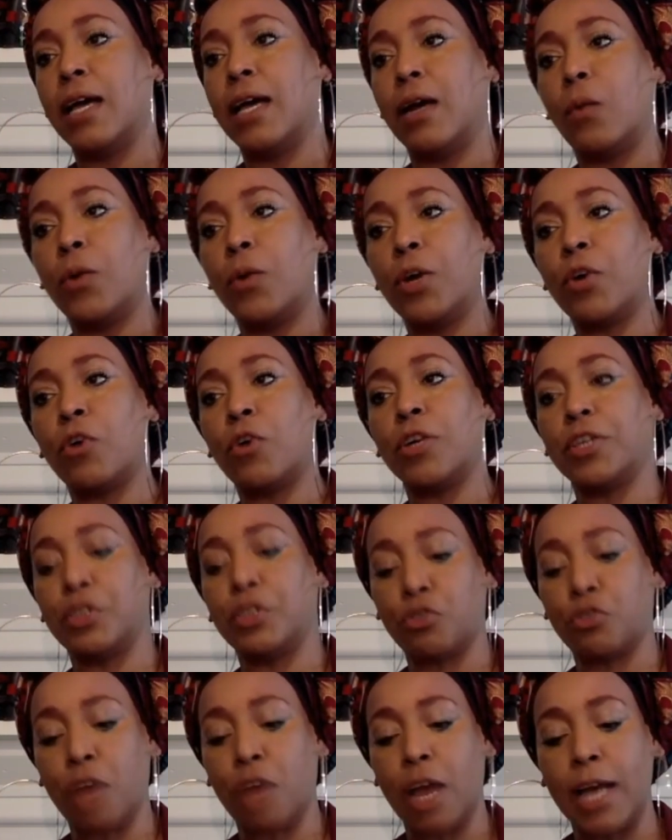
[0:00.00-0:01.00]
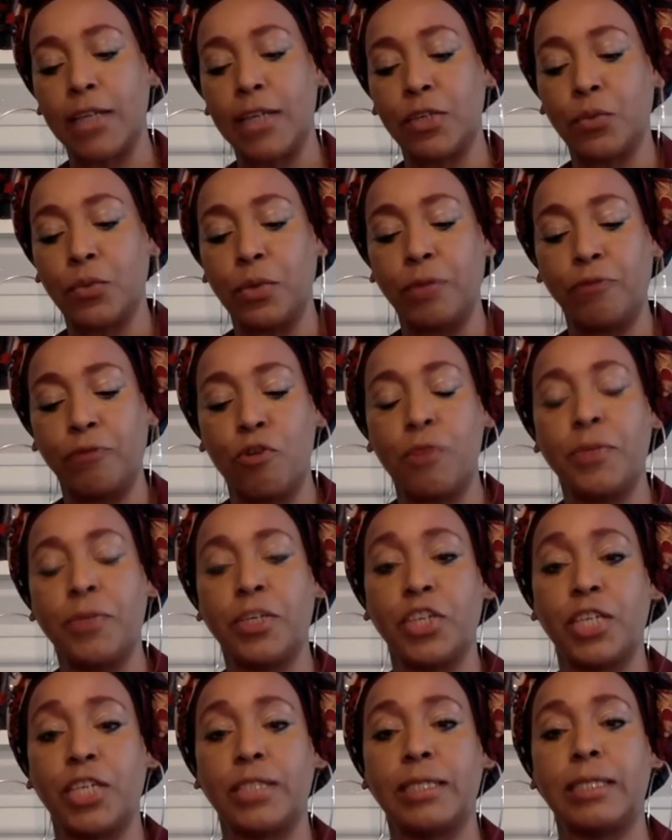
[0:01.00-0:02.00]
we're going to try to reform the
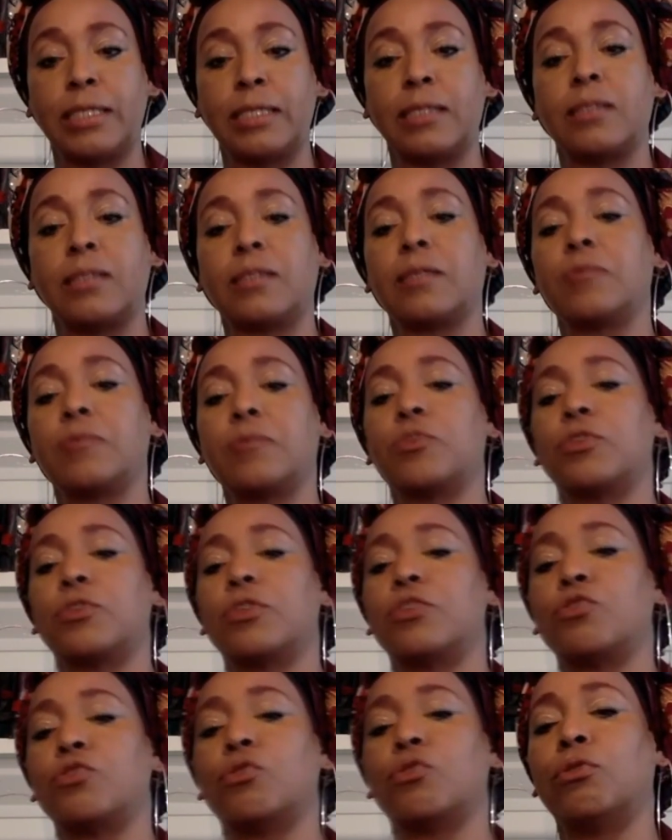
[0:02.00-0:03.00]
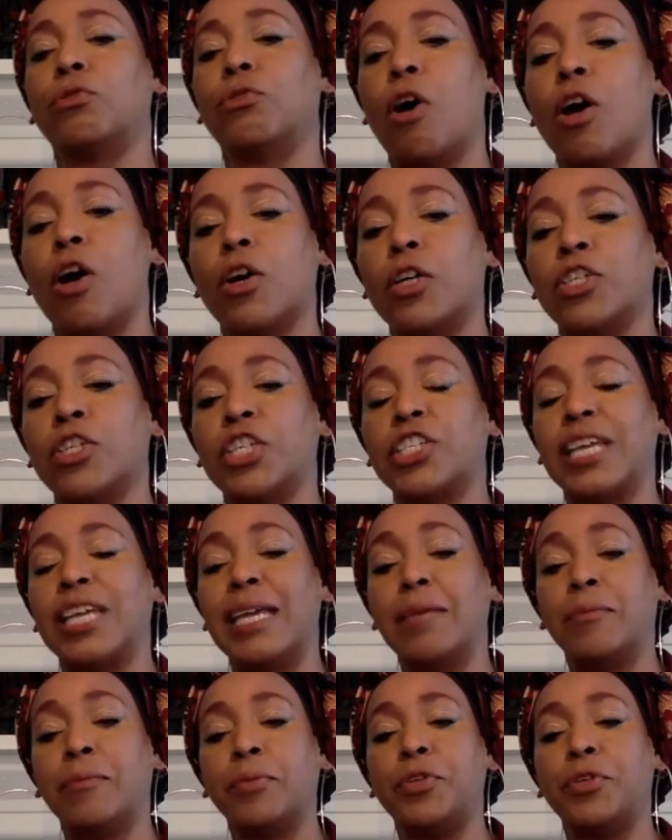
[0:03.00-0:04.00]
justice system so there's no longer just
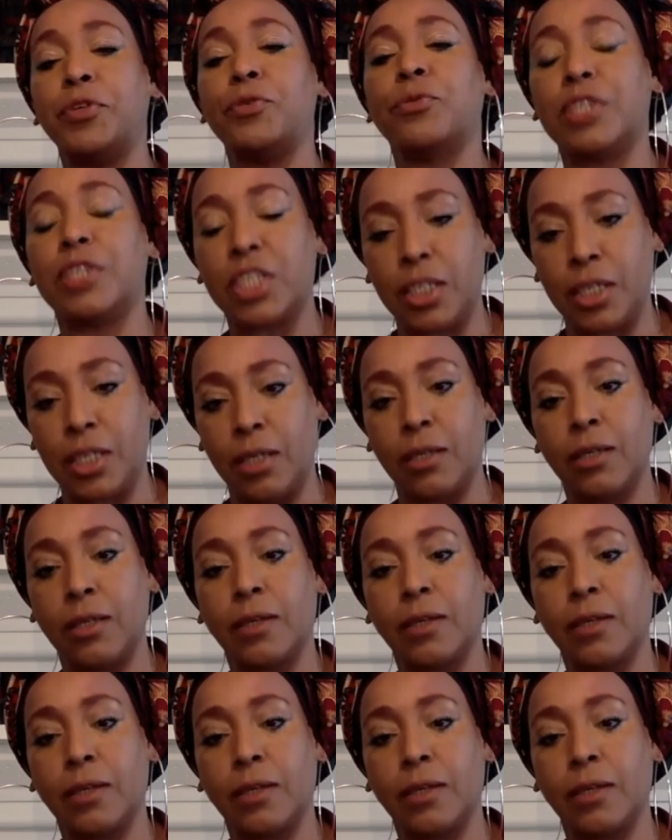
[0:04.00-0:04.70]
impunity,